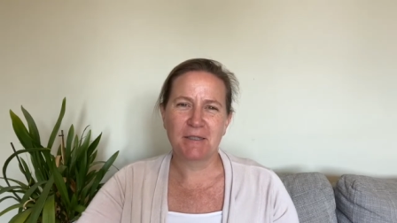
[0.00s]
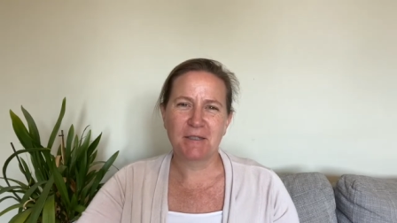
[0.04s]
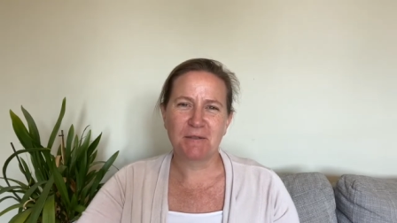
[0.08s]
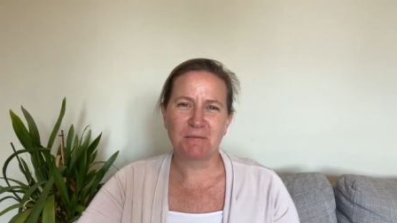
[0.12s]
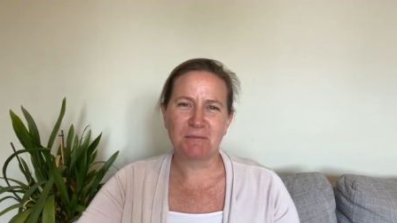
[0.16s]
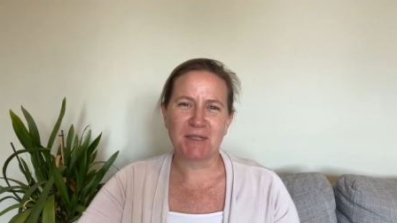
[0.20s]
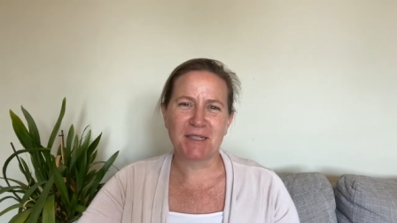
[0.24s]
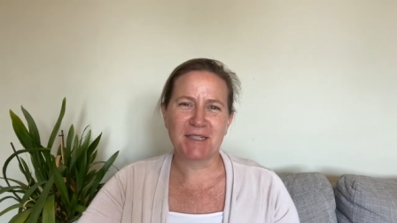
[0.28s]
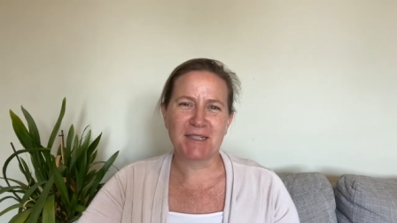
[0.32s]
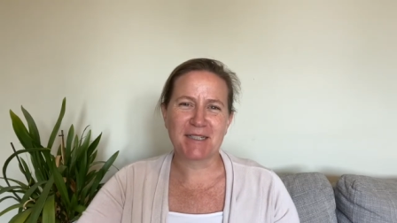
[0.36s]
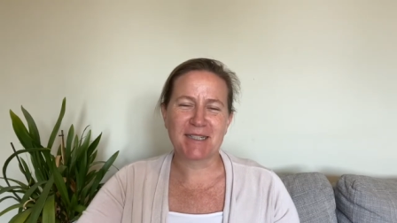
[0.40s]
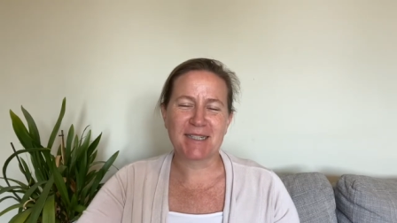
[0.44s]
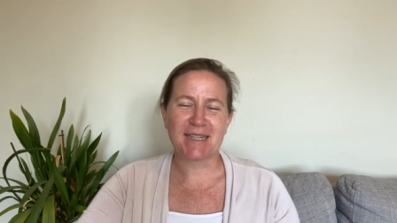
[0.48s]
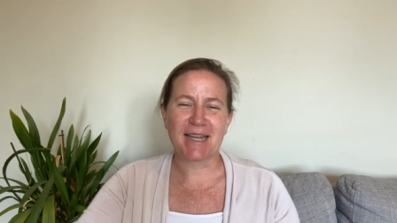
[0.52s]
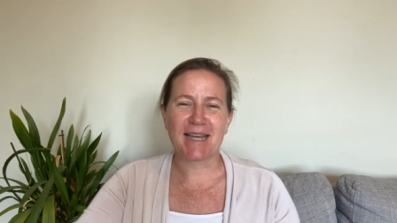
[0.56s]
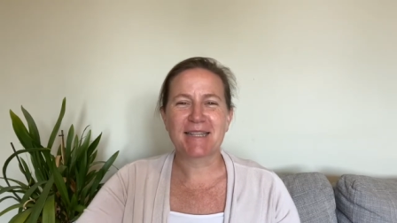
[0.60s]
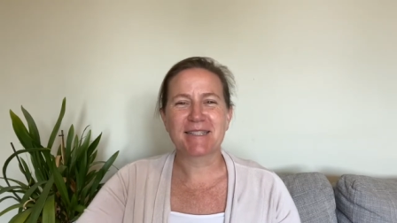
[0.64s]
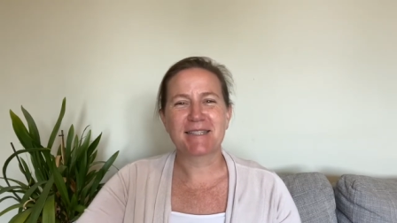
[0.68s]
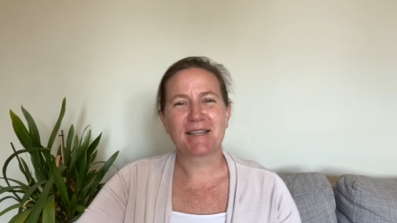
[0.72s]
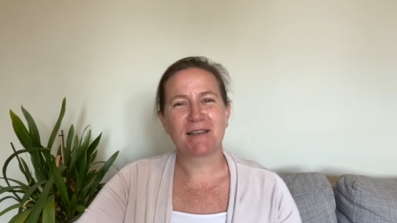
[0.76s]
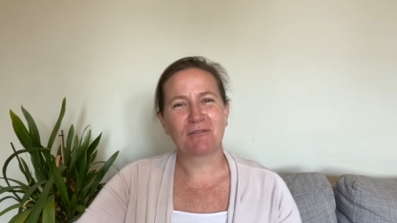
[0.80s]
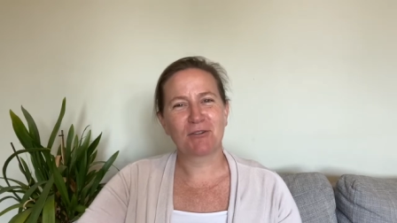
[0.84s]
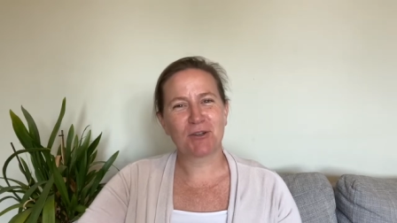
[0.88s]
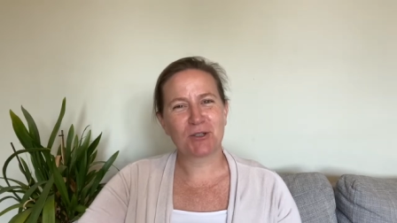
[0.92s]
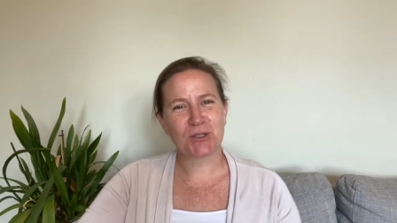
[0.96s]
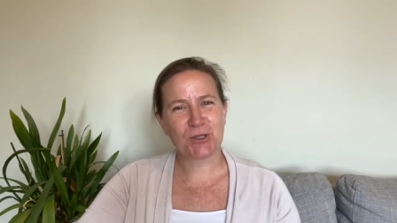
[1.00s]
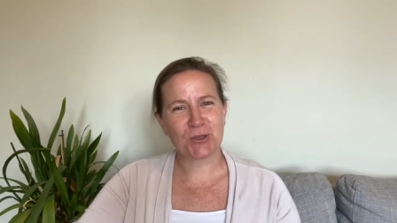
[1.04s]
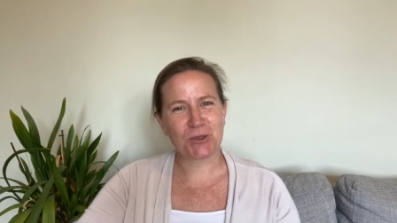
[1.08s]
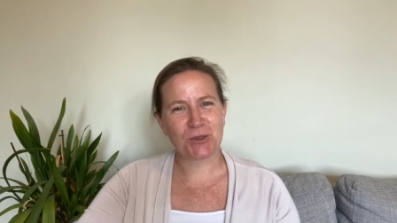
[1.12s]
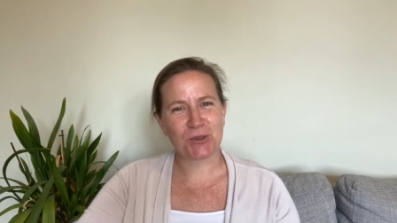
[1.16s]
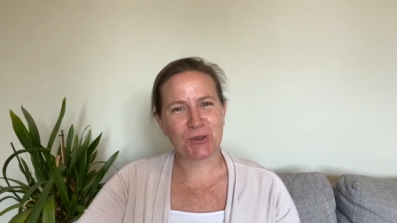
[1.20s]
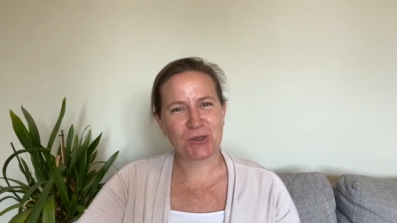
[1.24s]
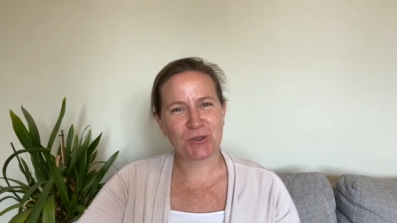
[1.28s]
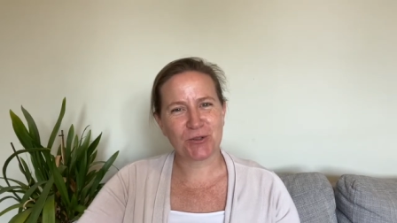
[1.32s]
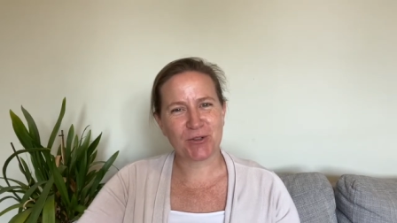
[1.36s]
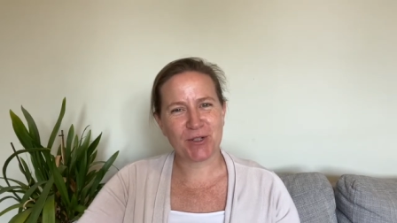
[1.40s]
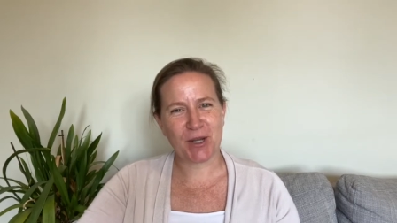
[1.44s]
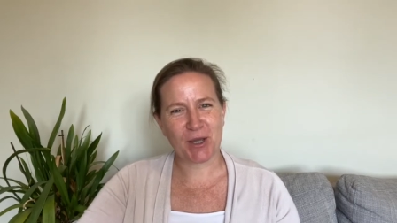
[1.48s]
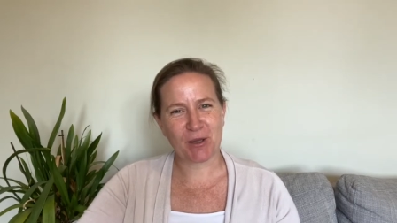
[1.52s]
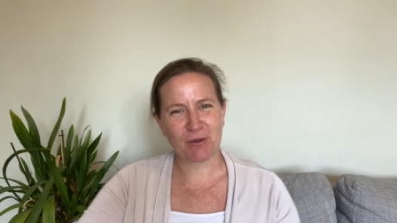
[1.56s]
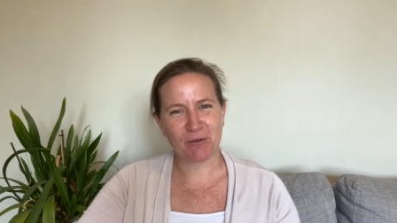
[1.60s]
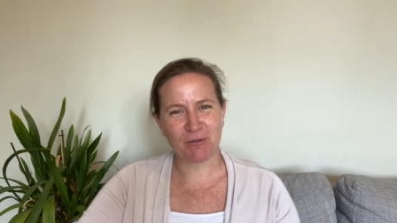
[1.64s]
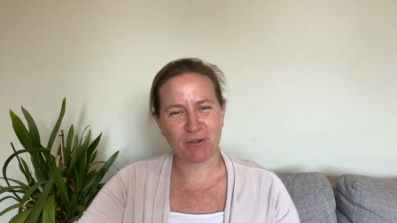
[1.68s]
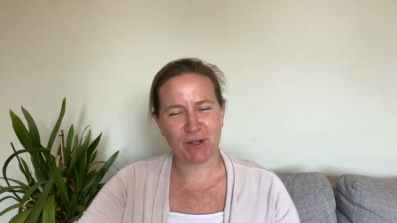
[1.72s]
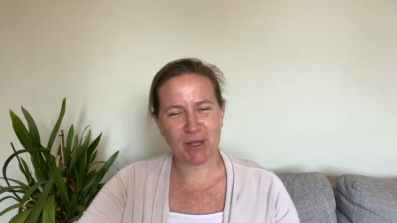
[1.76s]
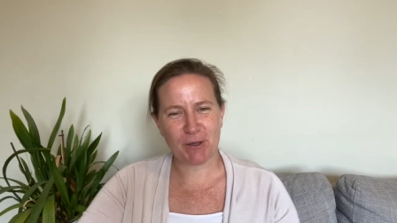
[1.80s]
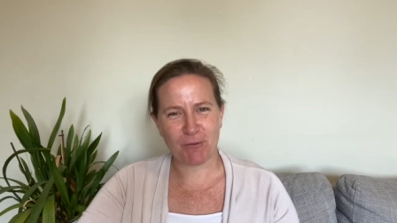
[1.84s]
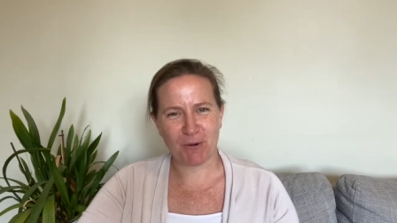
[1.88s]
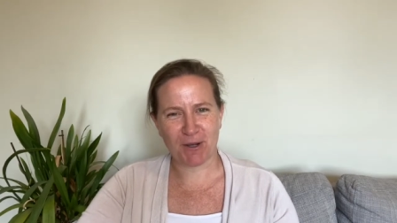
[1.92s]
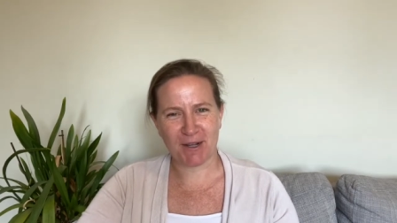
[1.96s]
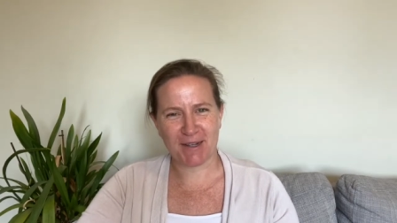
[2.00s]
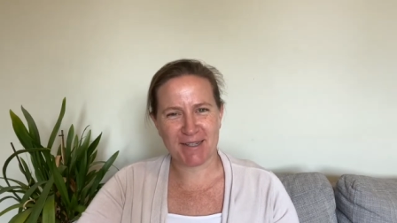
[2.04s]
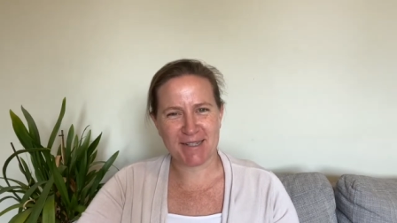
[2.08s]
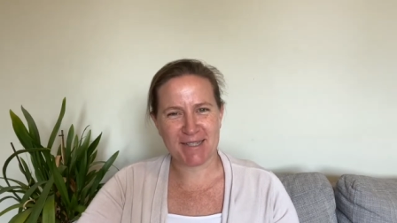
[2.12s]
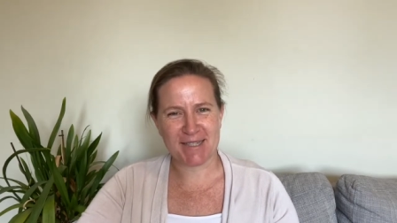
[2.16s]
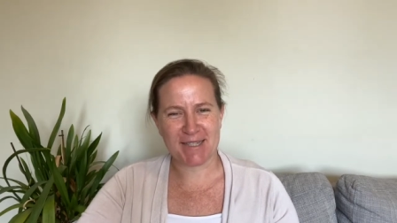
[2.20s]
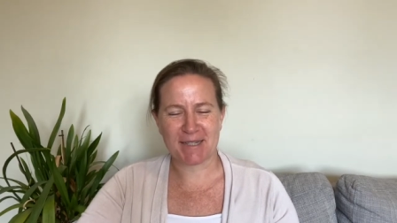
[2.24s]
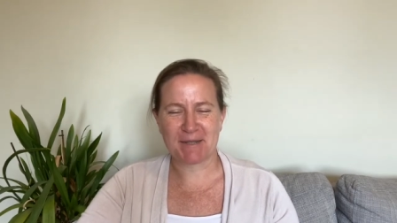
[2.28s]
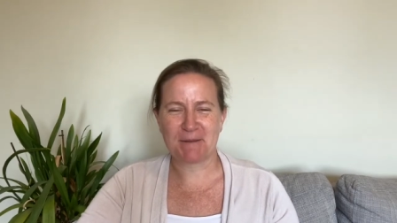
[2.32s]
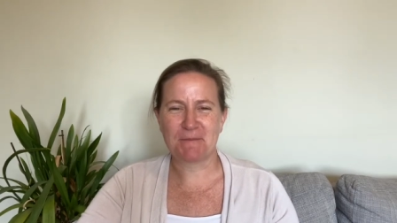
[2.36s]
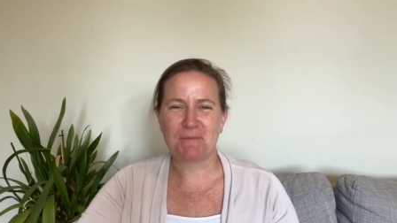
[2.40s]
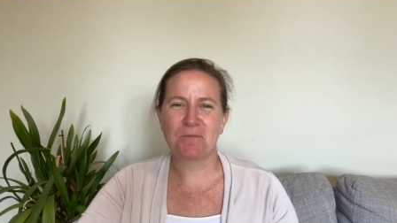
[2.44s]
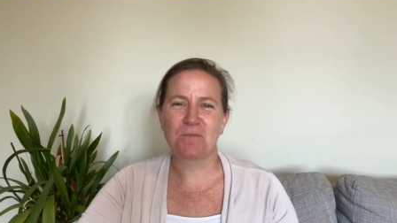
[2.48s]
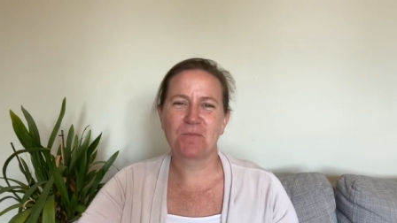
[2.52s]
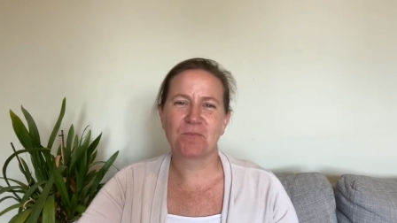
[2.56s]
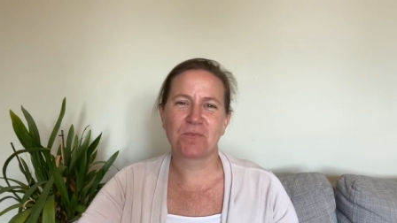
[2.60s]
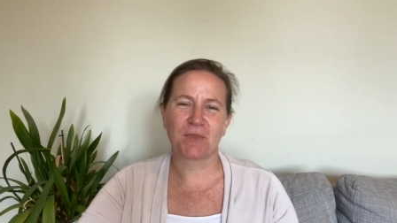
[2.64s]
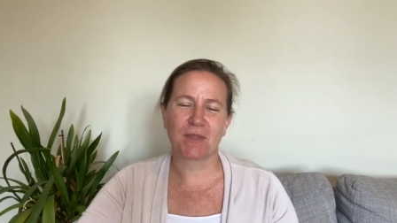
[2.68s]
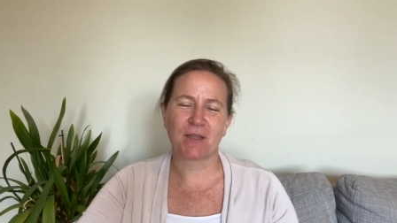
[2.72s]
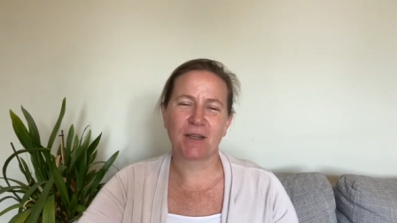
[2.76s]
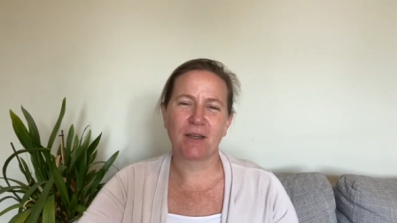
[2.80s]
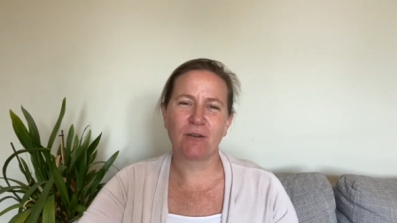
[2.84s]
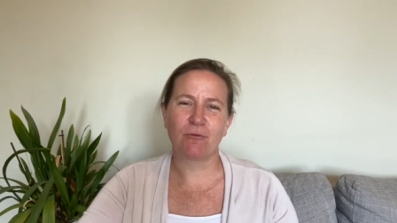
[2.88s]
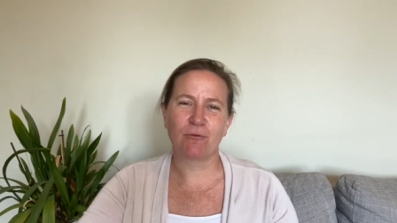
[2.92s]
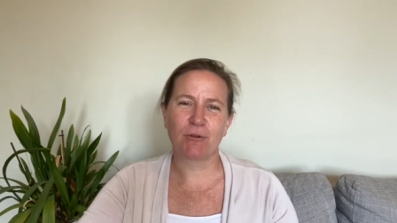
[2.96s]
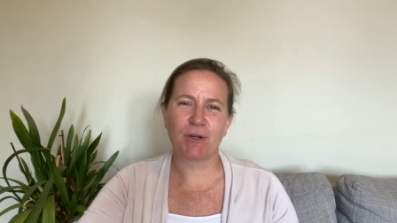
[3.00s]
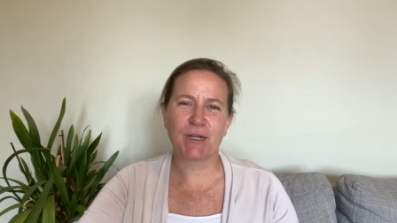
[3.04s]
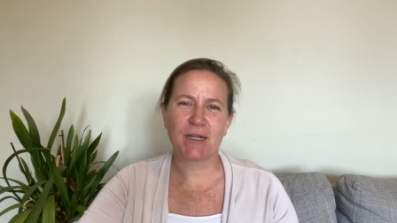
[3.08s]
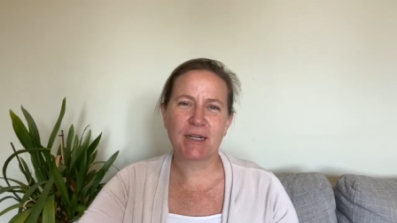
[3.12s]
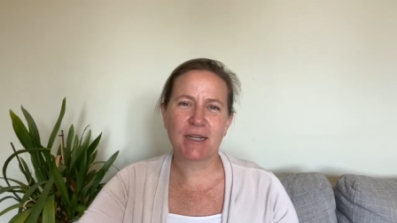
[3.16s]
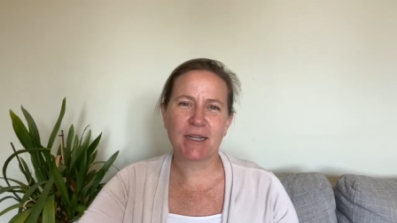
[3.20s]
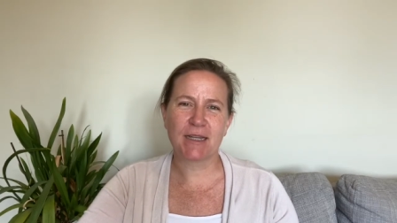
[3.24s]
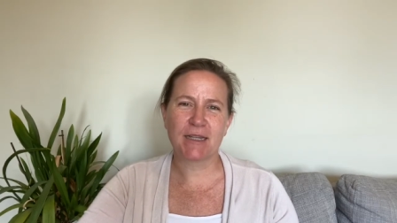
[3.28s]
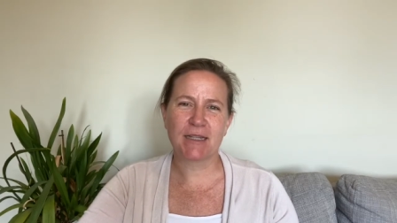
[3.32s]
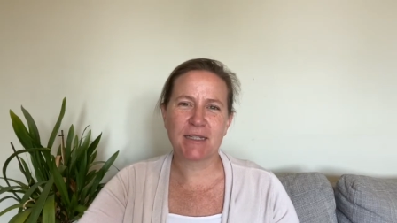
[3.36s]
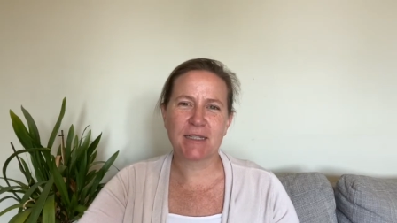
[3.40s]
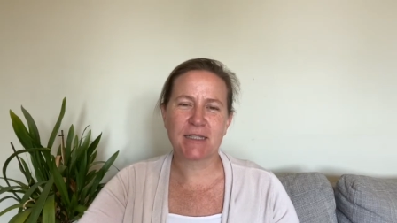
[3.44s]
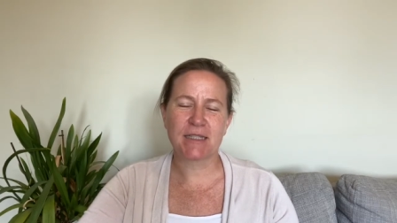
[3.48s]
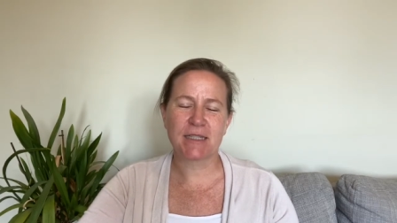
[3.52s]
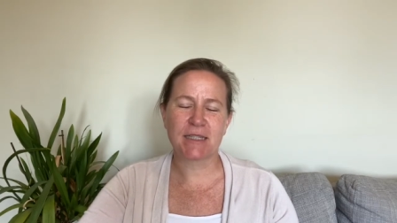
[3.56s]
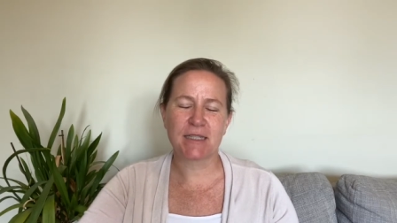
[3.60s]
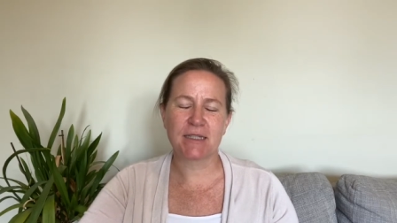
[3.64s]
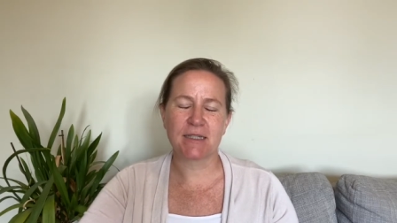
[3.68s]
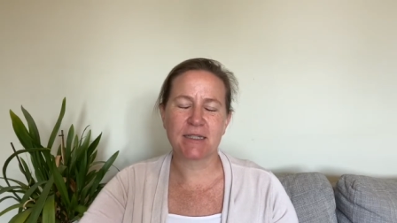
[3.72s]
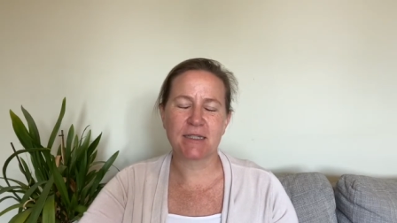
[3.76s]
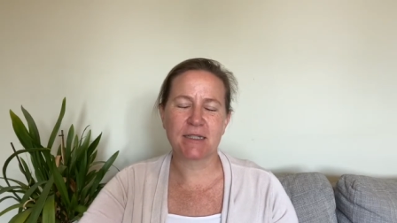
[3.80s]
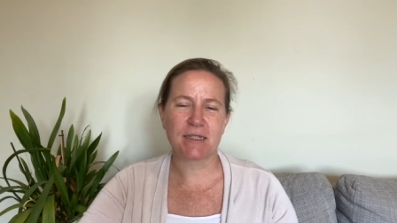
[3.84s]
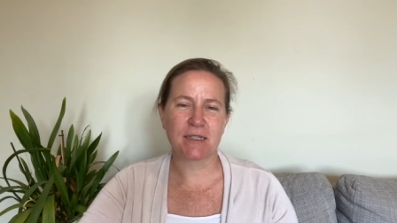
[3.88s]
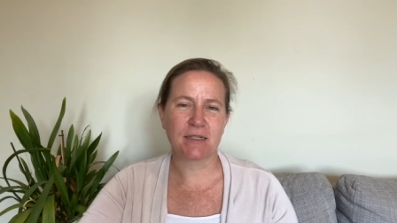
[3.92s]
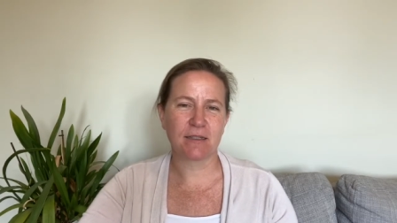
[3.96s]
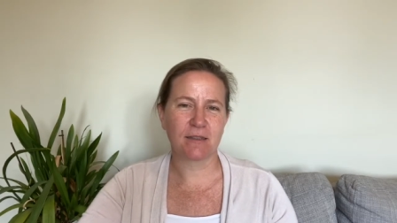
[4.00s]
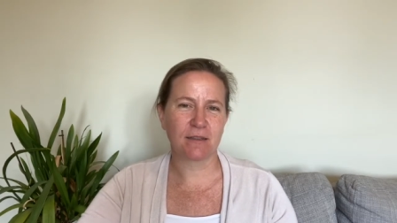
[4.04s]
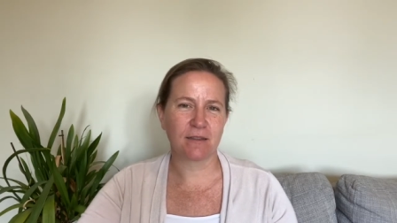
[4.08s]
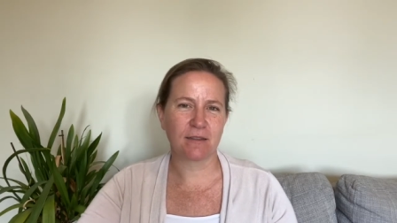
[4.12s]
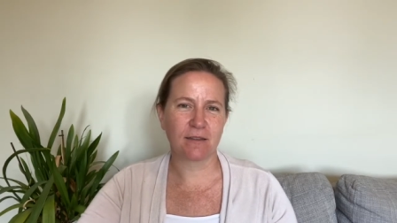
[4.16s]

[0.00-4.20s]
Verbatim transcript: But as I've got older and hopefully wiser, I've realised that